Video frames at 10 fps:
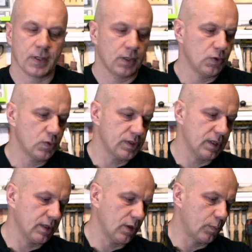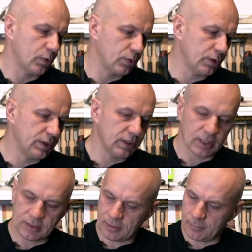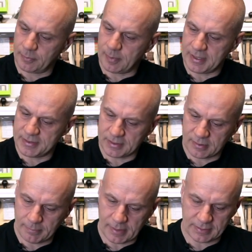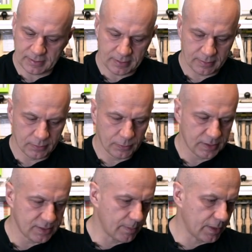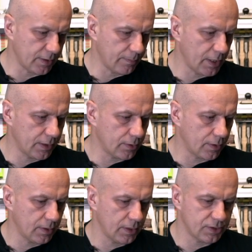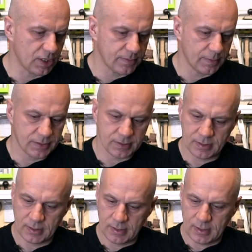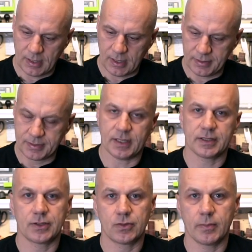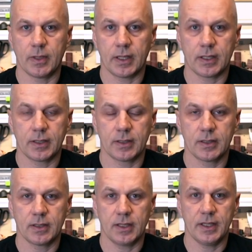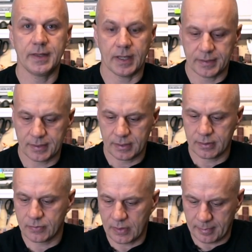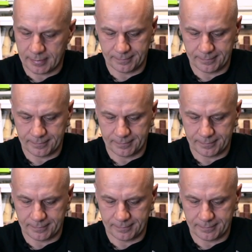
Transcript: using the opportunity that I'm replacing the bed and doing some other minor adjustments, I decided to make another grip.